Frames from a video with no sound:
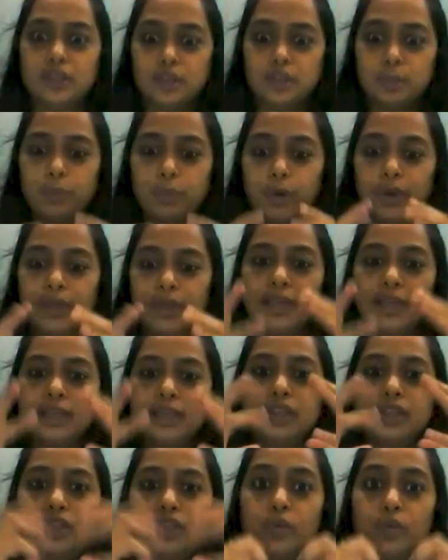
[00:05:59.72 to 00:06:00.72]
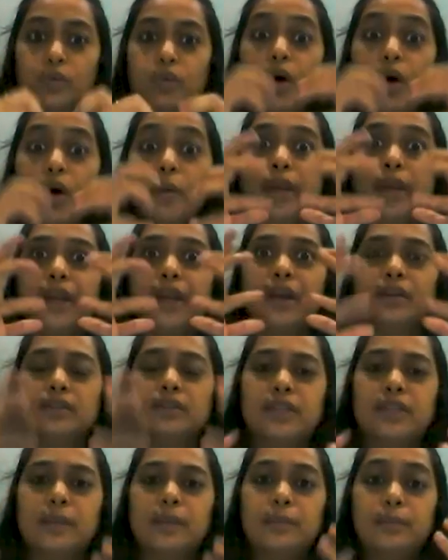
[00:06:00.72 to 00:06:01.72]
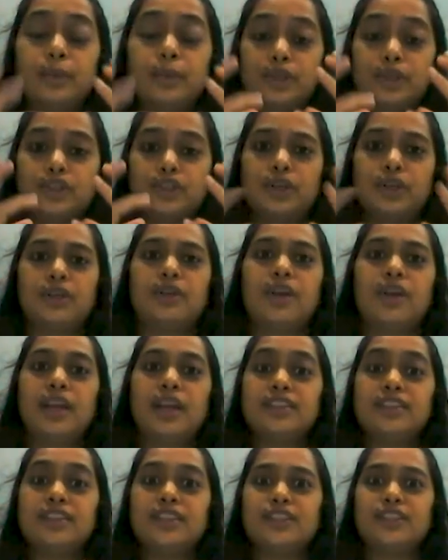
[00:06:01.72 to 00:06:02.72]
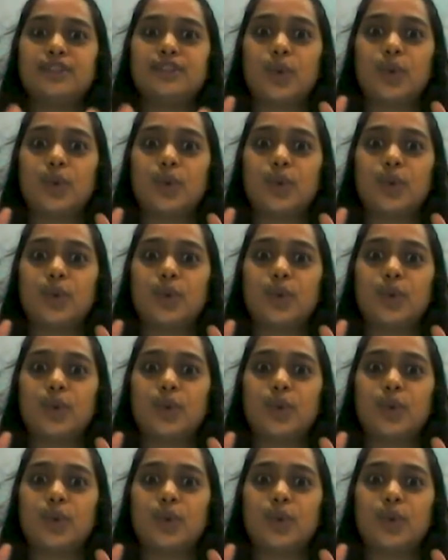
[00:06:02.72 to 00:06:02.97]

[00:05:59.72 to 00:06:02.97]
the warming temperature rises to